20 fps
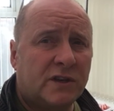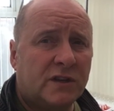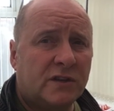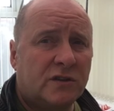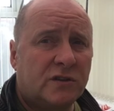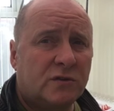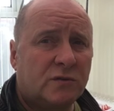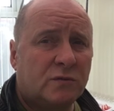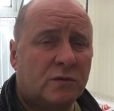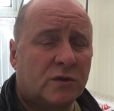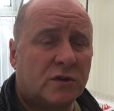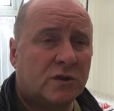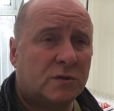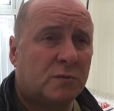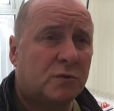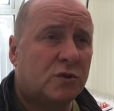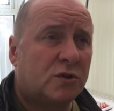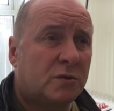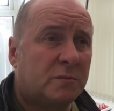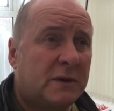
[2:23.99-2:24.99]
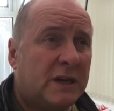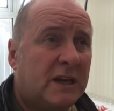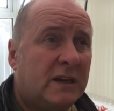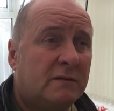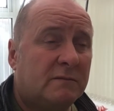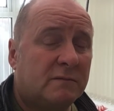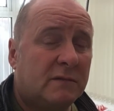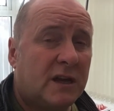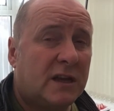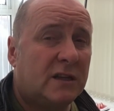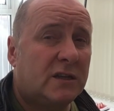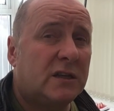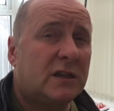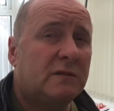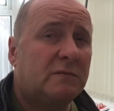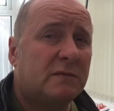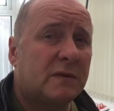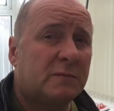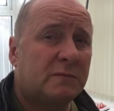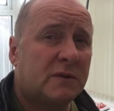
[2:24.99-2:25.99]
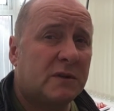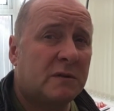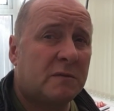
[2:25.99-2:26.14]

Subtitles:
into what's supposed to be 18,